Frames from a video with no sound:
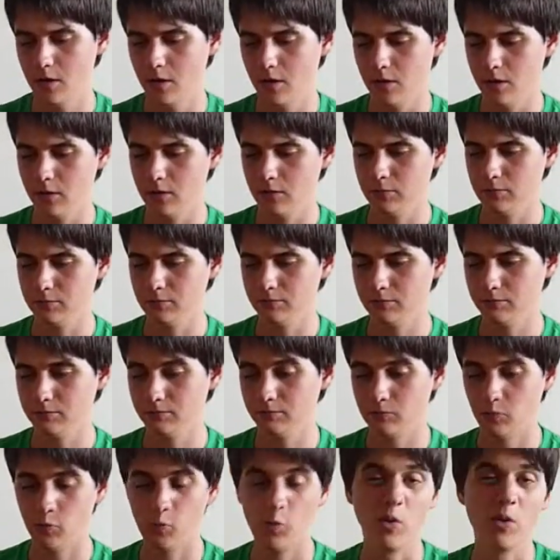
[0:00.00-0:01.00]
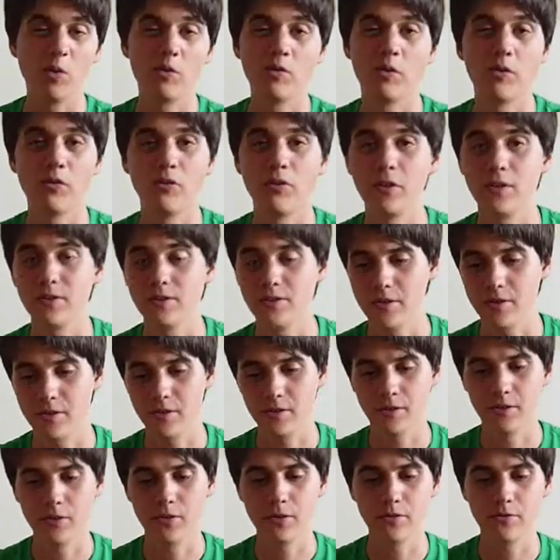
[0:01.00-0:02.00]
One of the things you
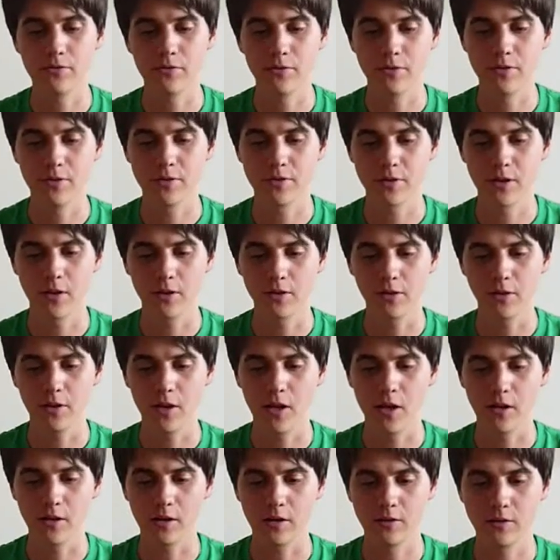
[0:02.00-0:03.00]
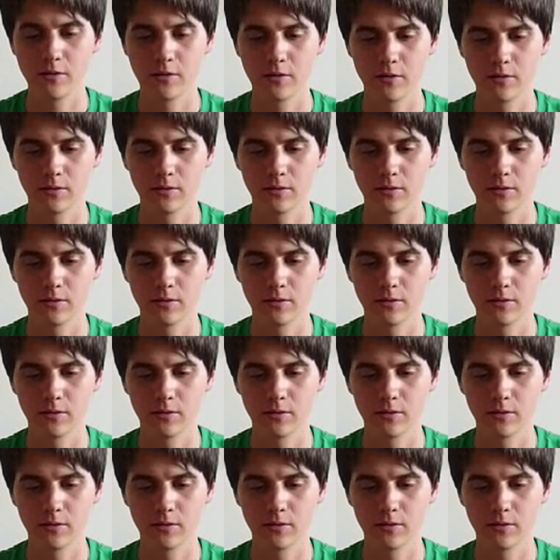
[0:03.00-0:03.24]
could use for these kind of lagers.